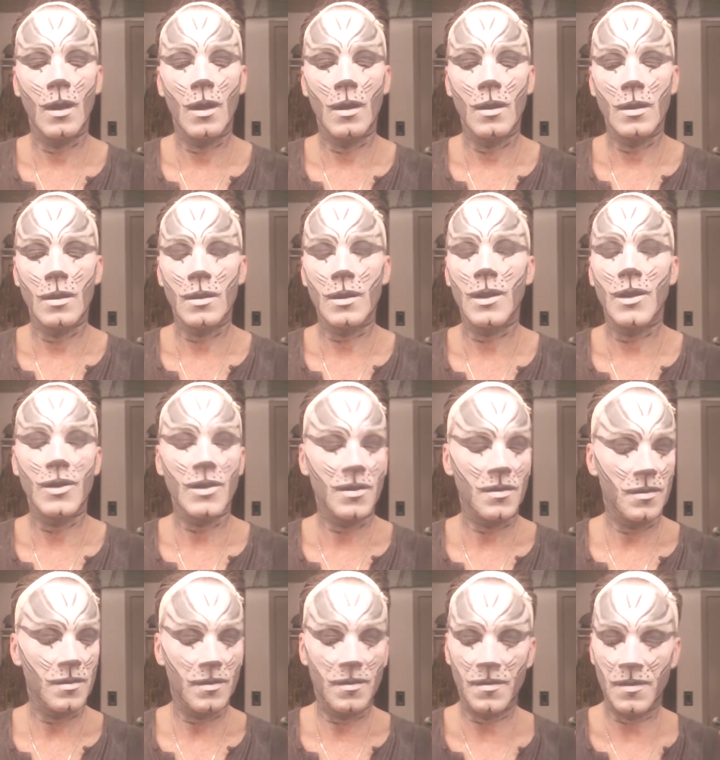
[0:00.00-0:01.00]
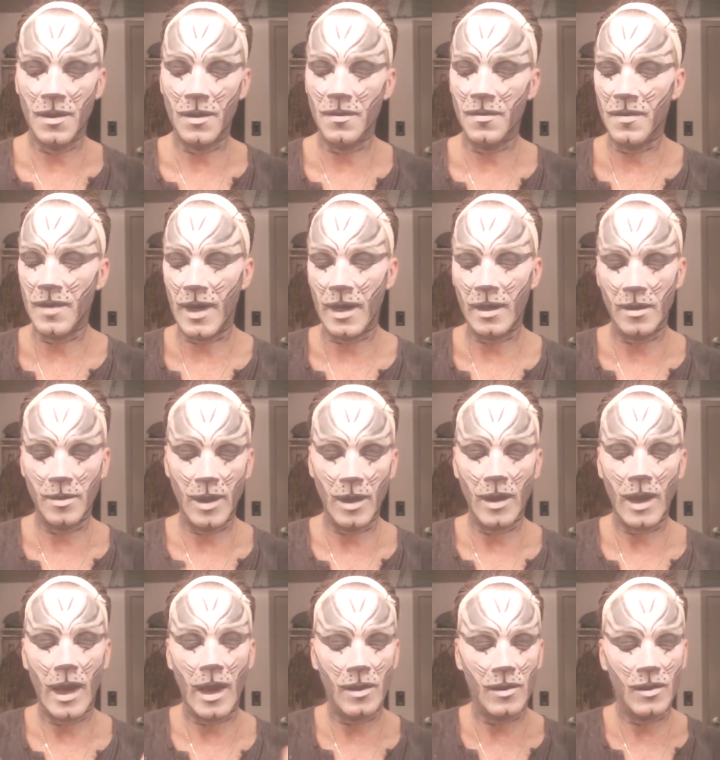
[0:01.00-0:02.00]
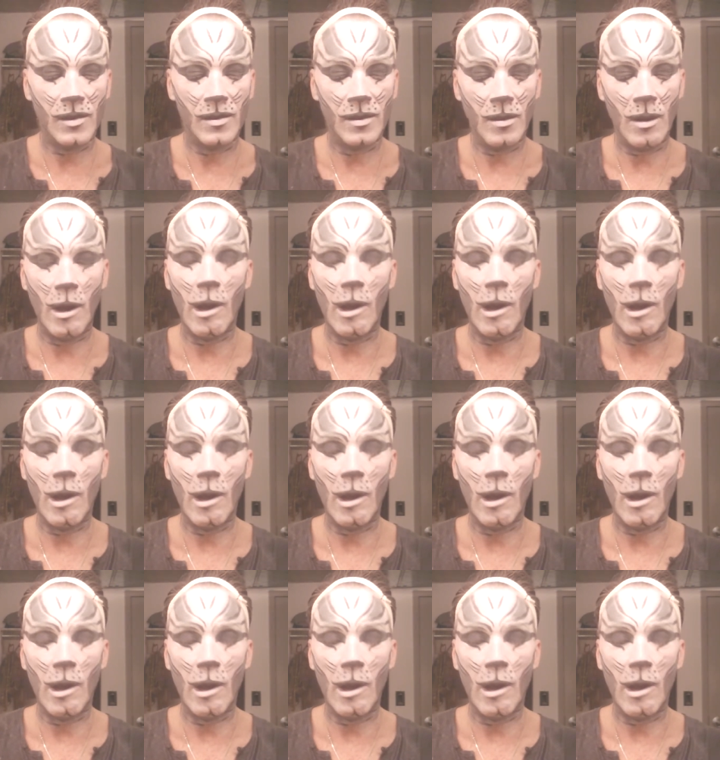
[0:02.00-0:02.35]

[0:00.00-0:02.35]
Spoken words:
So here's a fun fact about cats.